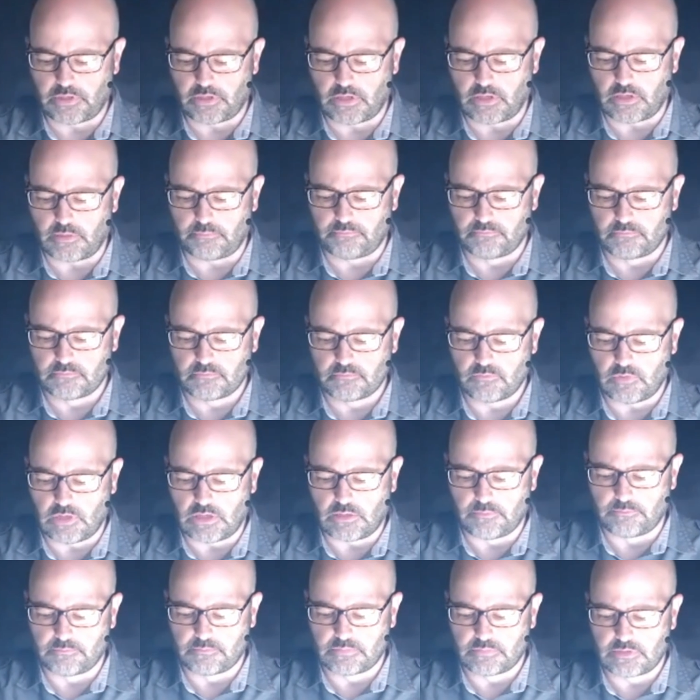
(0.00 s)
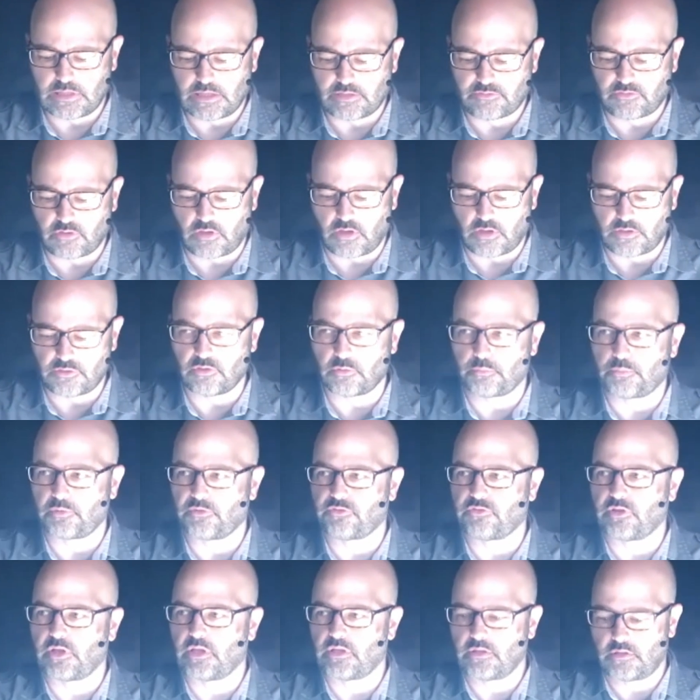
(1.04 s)
at that's
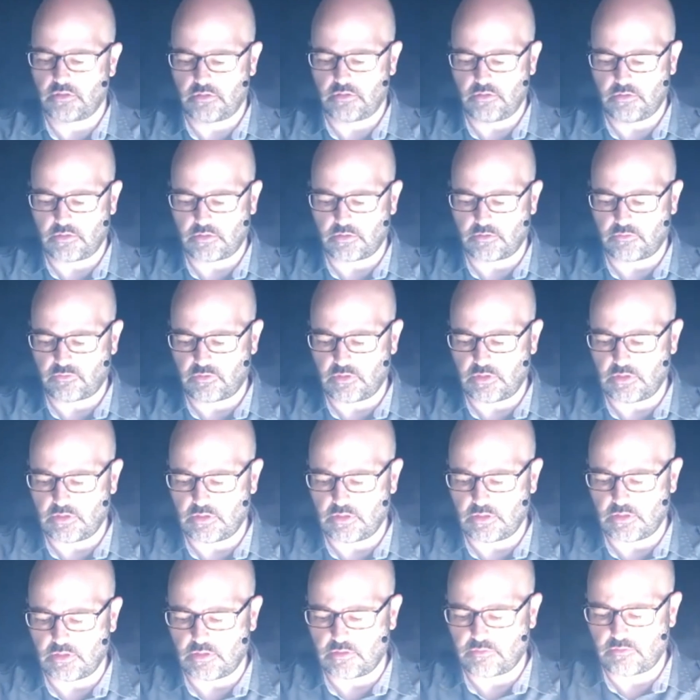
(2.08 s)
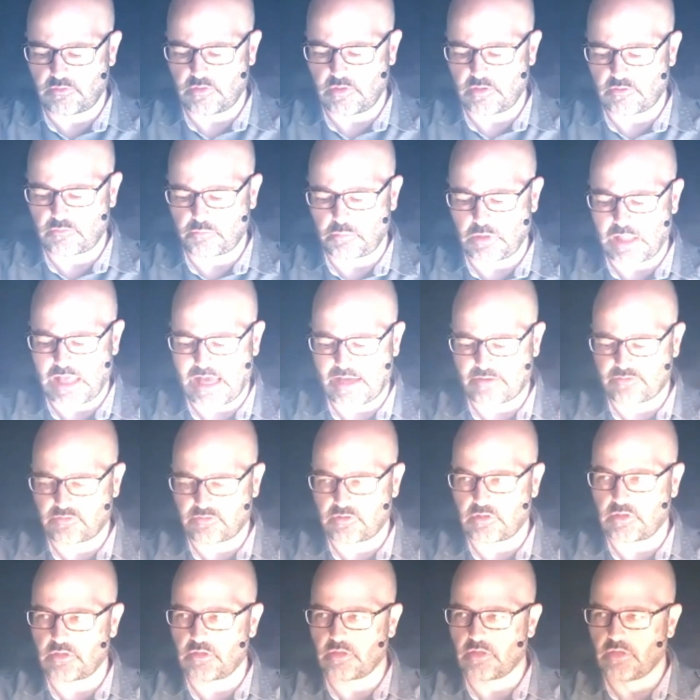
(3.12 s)
100%. You can see that it's
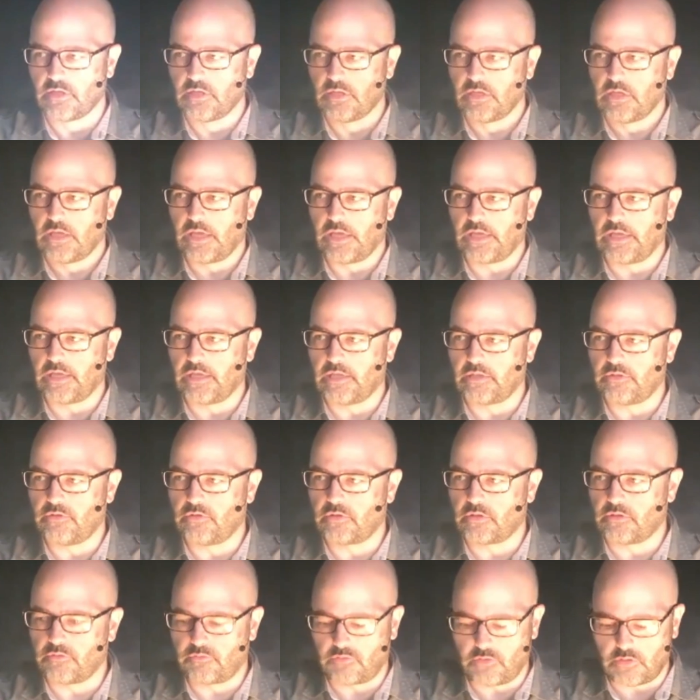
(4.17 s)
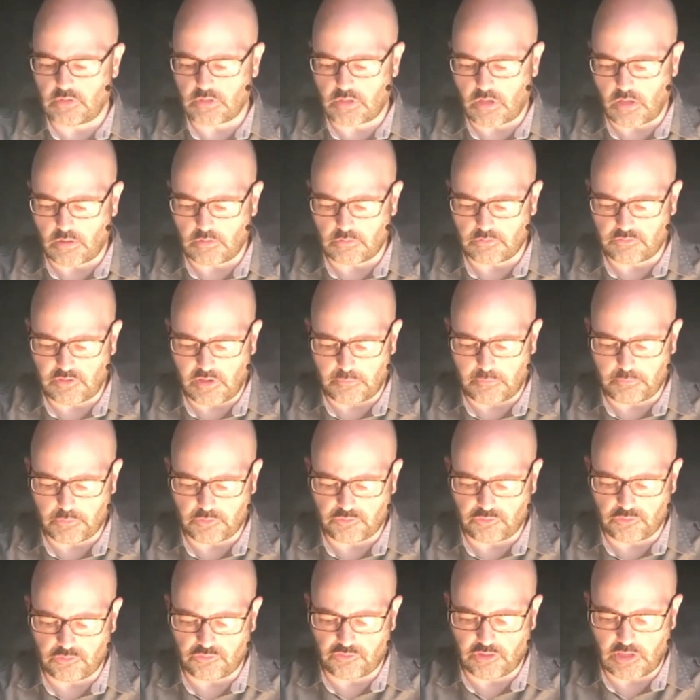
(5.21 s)
blasting, and you can see the color
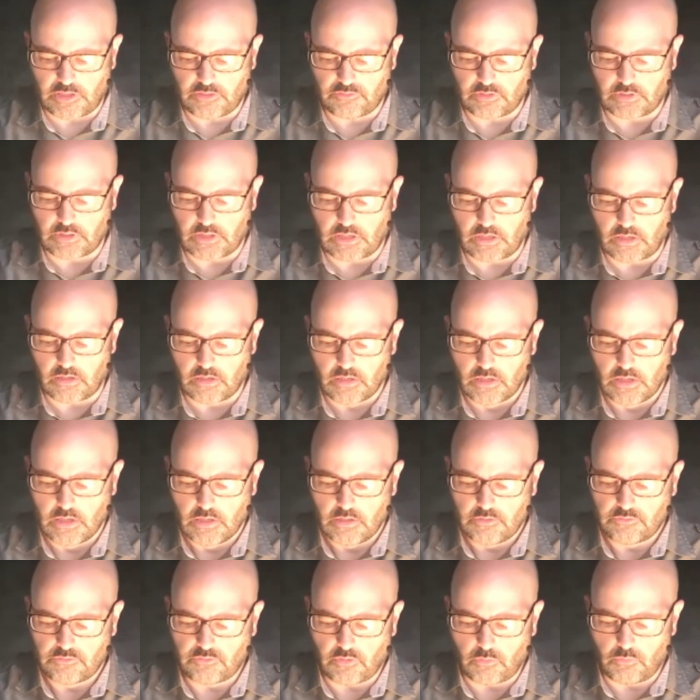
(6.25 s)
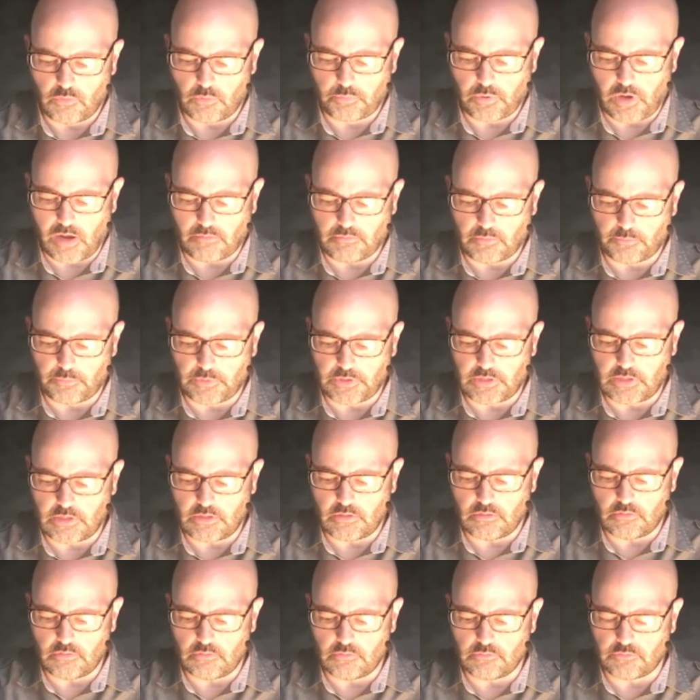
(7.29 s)
temperature changing there. So we'll probably
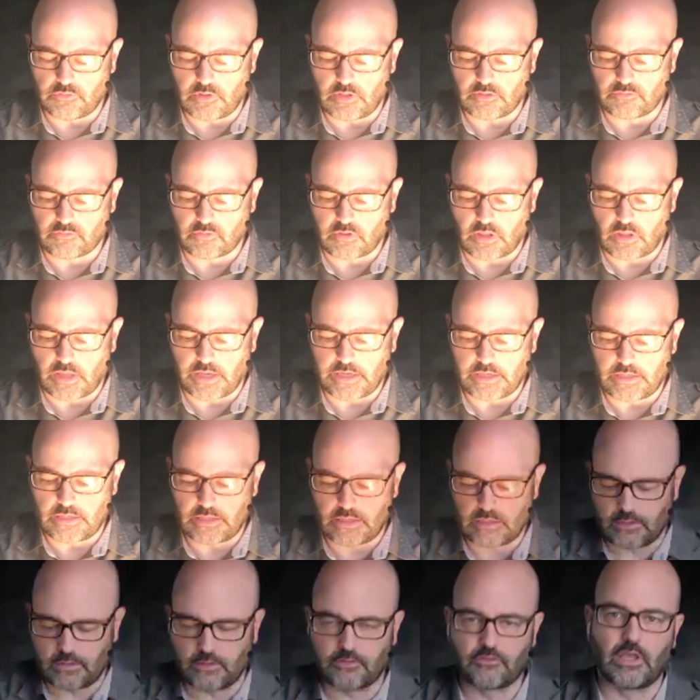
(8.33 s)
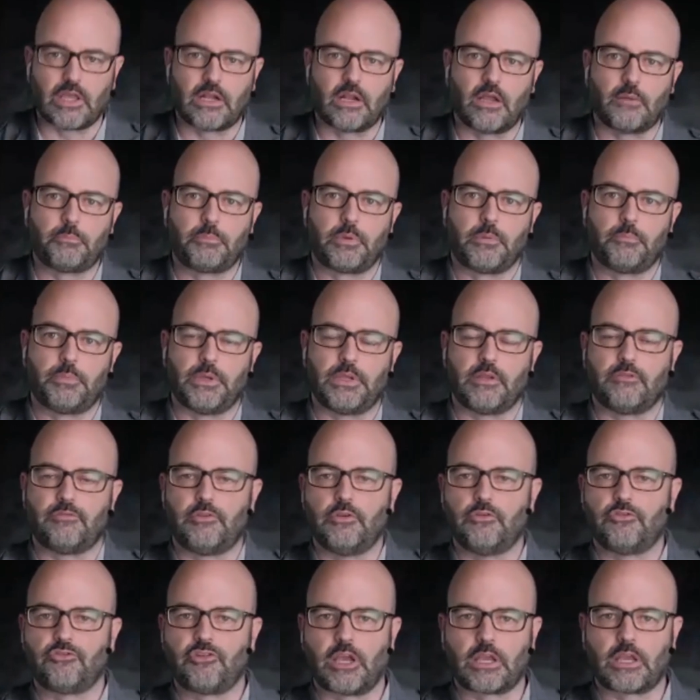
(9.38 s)
use this light in the setup, but
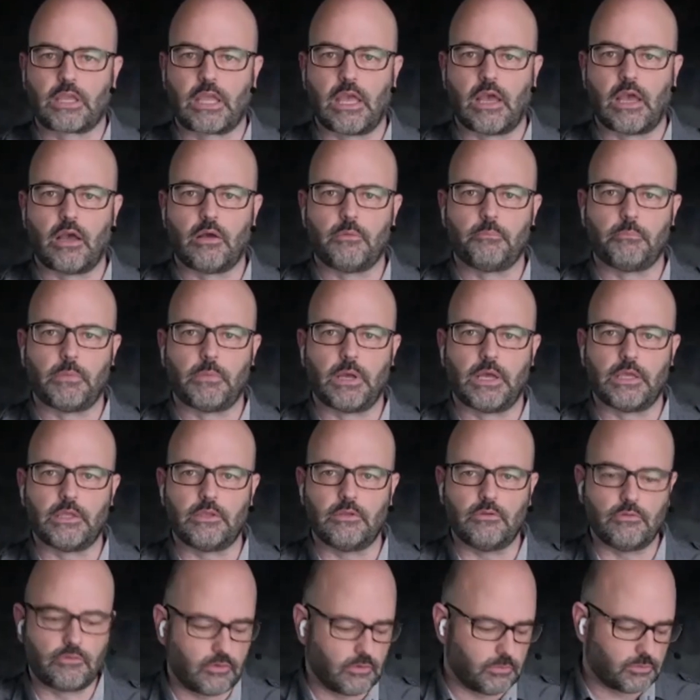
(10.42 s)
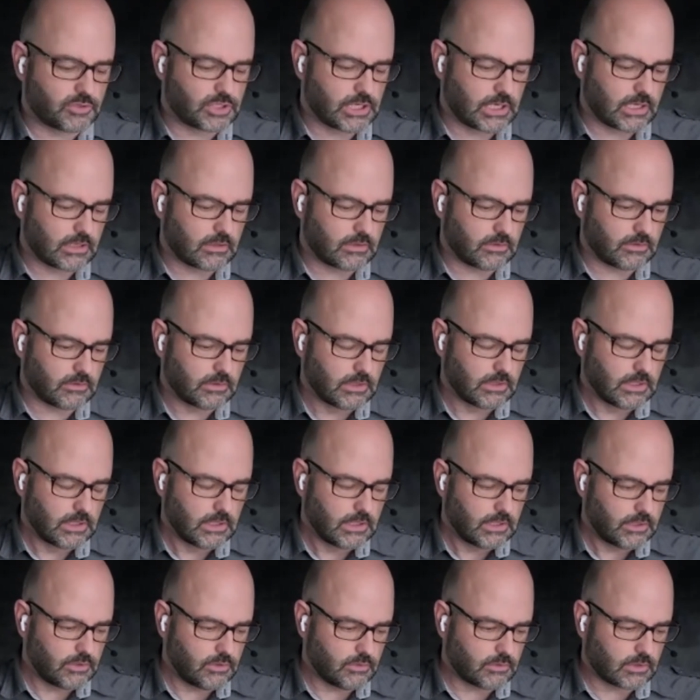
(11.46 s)
if you check out my YouTube channel,
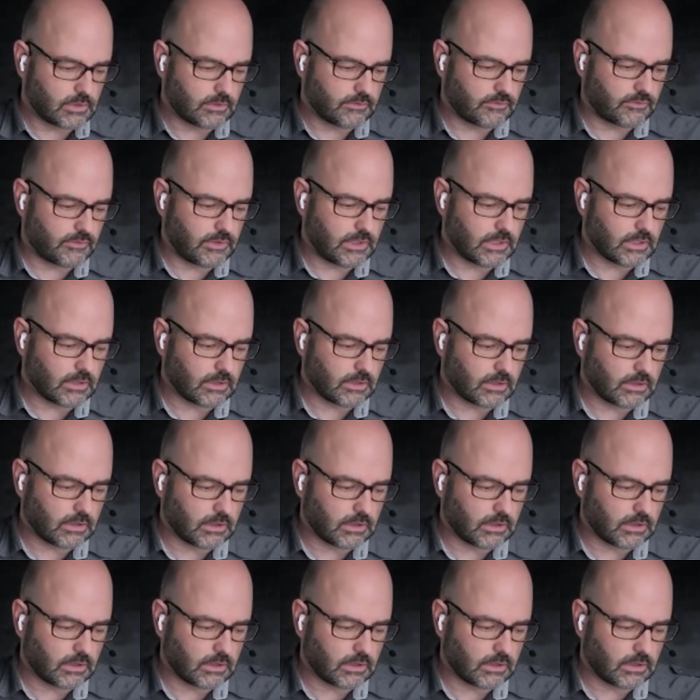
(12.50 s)
you can see a